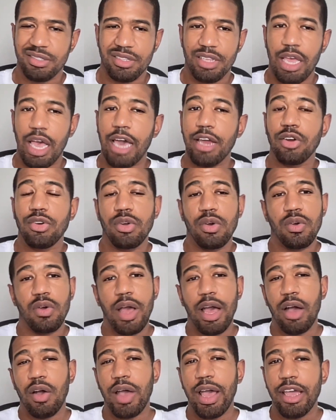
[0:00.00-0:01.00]
I don't know
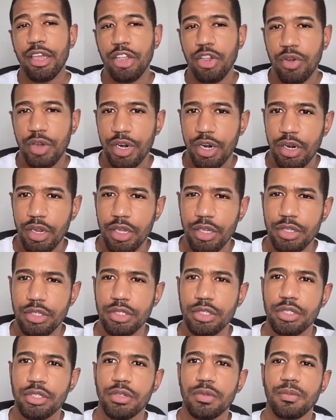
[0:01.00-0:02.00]
how accurate it
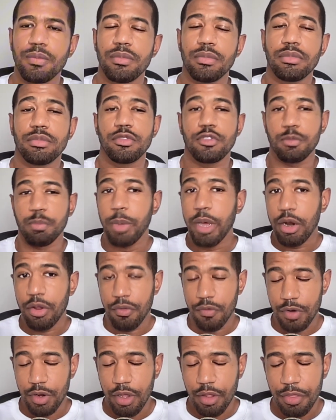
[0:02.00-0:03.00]
is. It's better
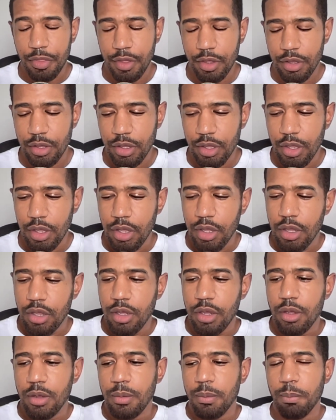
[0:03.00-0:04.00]
than nothing.
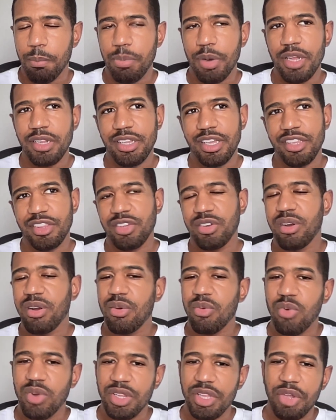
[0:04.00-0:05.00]
But like there are
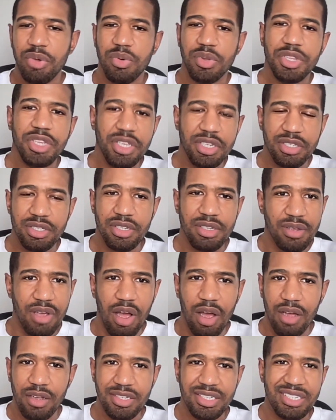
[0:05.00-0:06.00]
really, really
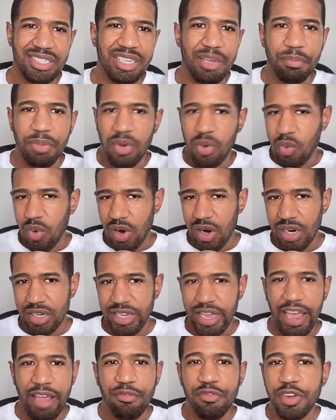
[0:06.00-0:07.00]
simple words,
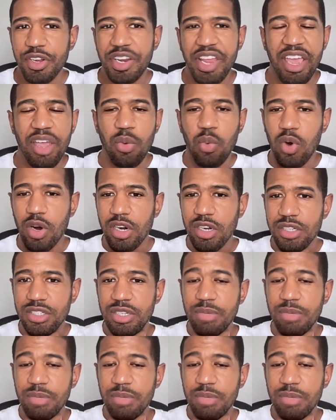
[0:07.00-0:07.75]
everyday words.